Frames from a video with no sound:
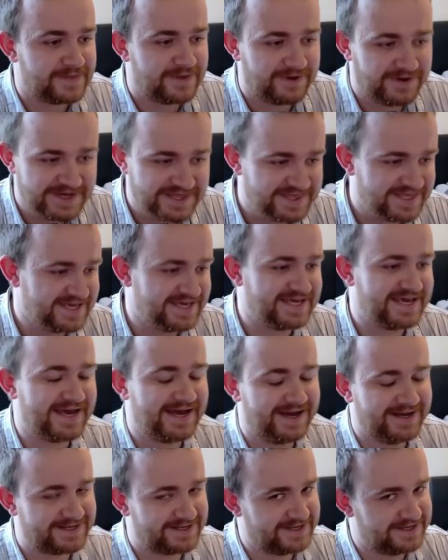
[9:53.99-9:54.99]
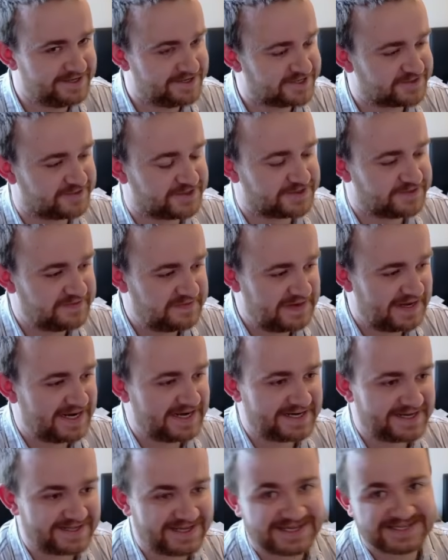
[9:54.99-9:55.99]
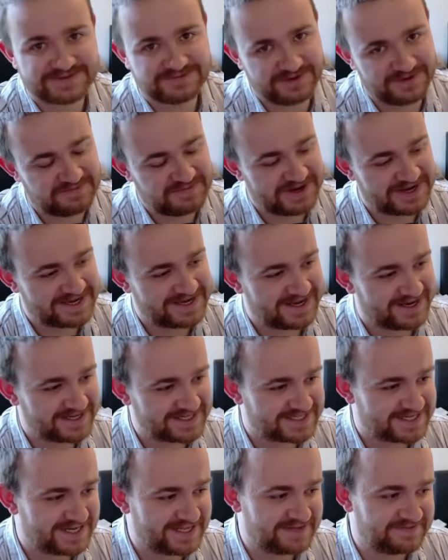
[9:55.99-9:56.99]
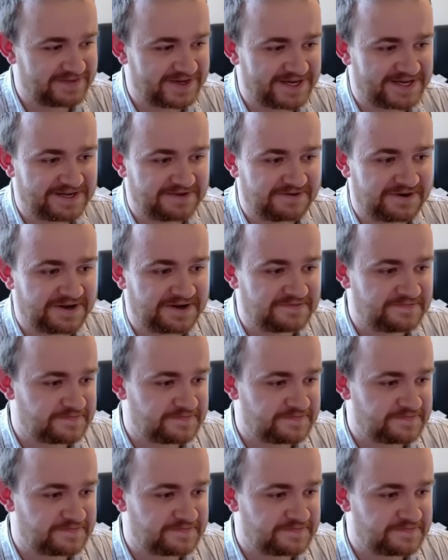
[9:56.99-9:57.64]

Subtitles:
I think he had it and just wasn't playing it. That's what my gut's telling me anyway.